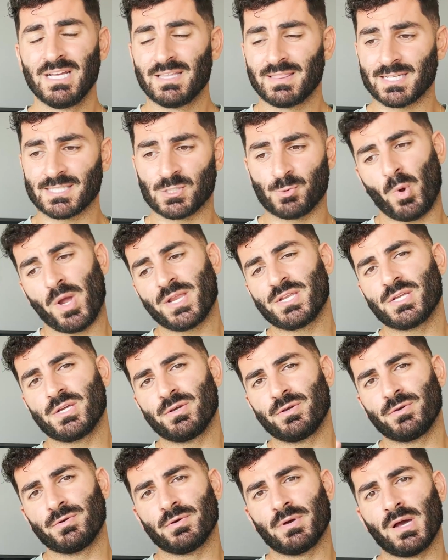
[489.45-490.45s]
That's when
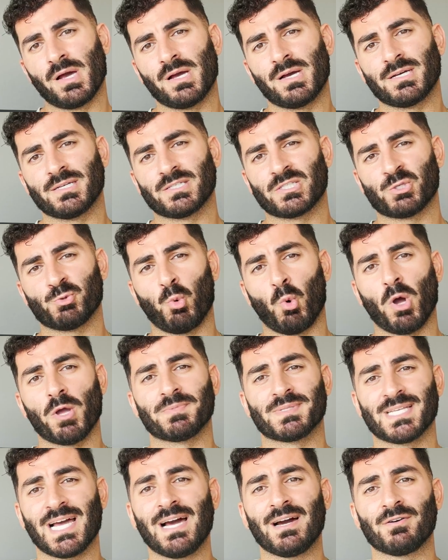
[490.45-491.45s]
you
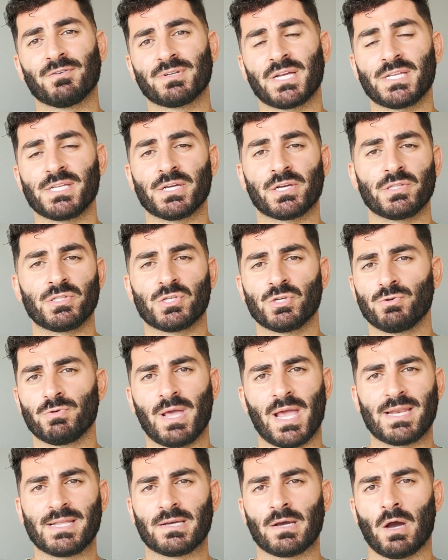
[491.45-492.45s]
swipe down and you can do
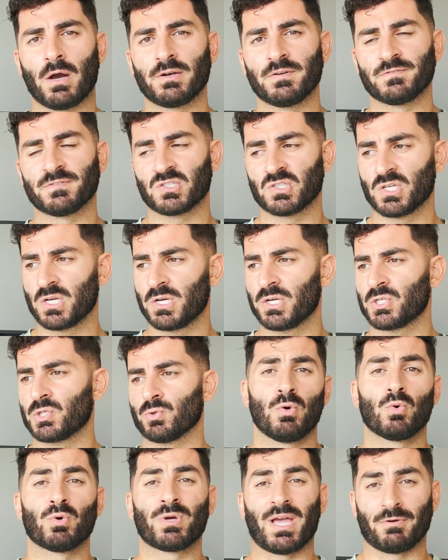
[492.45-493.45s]
any kind of search
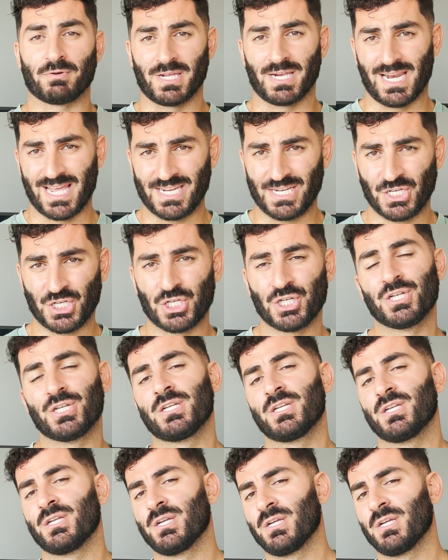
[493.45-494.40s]
or calculation.